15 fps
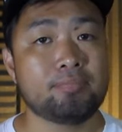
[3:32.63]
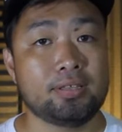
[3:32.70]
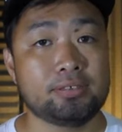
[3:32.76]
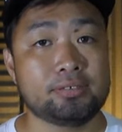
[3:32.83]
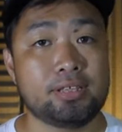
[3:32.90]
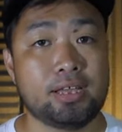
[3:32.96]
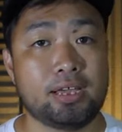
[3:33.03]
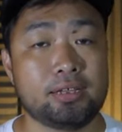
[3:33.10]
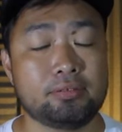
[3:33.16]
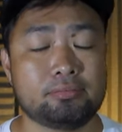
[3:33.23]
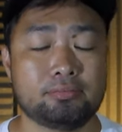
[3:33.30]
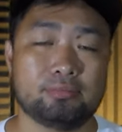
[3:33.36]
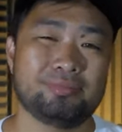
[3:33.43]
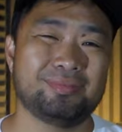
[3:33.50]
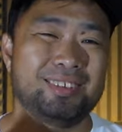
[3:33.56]
is that
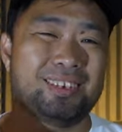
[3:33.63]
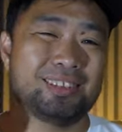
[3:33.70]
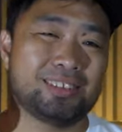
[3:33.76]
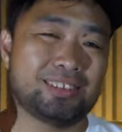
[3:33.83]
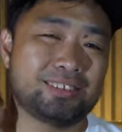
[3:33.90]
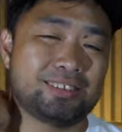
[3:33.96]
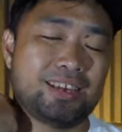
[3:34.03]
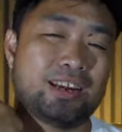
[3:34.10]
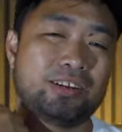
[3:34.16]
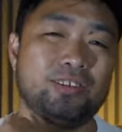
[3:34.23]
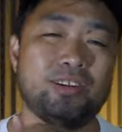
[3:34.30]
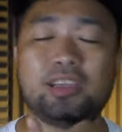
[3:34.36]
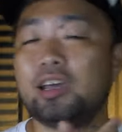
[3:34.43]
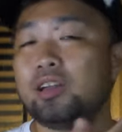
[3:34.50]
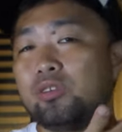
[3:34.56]
it's
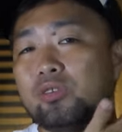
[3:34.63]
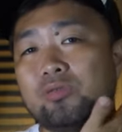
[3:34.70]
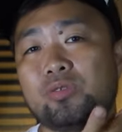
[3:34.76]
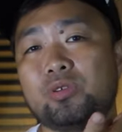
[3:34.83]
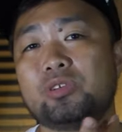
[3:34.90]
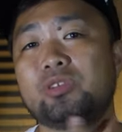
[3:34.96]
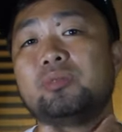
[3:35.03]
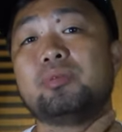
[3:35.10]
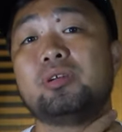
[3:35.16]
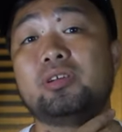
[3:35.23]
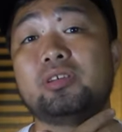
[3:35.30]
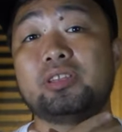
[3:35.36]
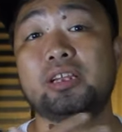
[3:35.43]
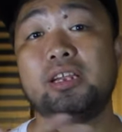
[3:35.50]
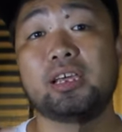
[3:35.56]
actually uncomfortable
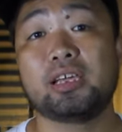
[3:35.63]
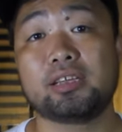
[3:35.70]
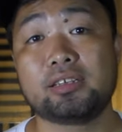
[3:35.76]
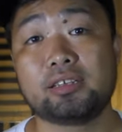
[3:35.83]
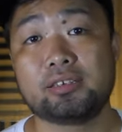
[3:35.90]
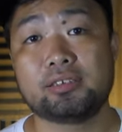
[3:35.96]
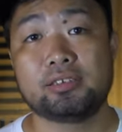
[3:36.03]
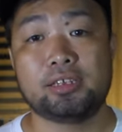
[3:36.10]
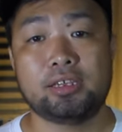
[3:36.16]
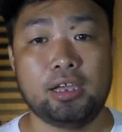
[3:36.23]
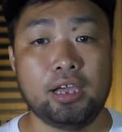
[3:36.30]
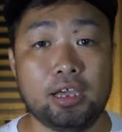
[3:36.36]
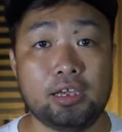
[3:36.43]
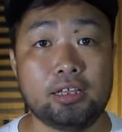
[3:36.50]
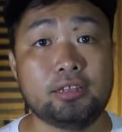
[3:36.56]
on the neck
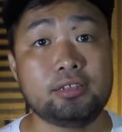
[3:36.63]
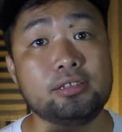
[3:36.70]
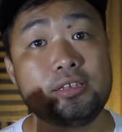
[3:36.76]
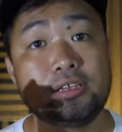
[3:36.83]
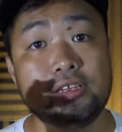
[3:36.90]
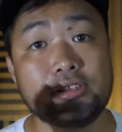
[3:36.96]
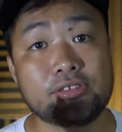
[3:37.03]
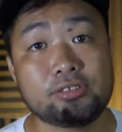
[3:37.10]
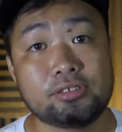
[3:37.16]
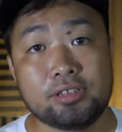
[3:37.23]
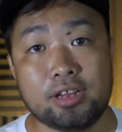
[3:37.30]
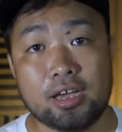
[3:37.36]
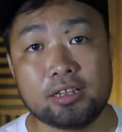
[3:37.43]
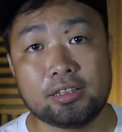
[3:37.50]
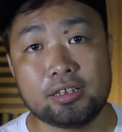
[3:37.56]
and it's
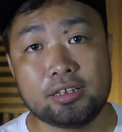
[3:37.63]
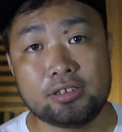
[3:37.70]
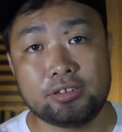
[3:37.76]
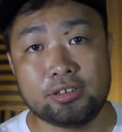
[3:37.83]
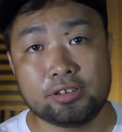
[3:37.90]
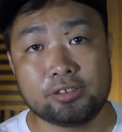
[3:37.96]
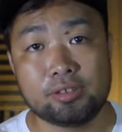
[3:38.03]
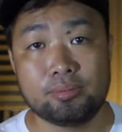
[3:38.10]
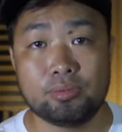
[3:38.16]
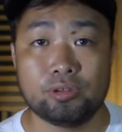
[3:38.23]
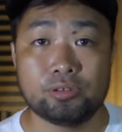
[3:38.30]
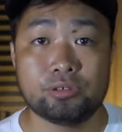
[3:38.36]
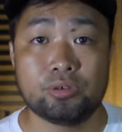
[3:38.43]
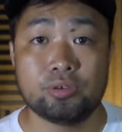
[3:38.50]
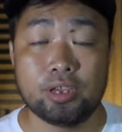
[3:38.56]
not adjustable
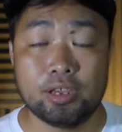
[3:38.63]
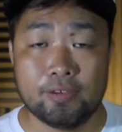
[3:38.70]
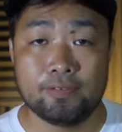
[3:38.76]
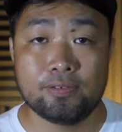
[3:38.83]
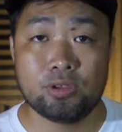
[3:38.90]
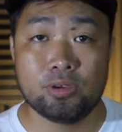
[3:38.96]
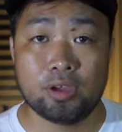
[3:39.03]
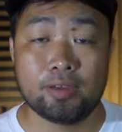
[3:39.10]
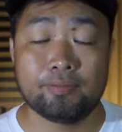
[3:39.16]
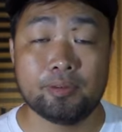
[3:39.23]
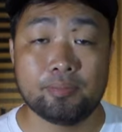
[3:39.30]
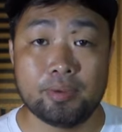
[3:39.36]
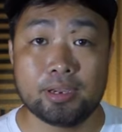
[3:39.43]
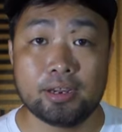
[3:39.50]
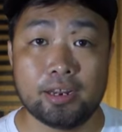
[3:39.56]
so if you have a
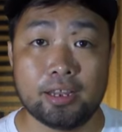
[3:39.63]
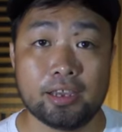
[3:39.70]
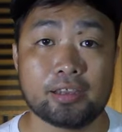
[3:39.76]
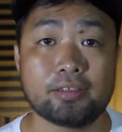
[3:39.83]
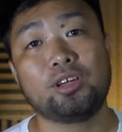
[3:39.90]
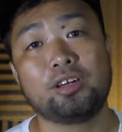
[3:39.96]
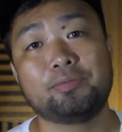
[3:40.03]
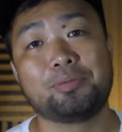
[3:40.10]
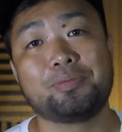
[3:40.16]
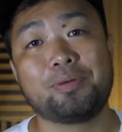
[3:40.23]
big neck you have a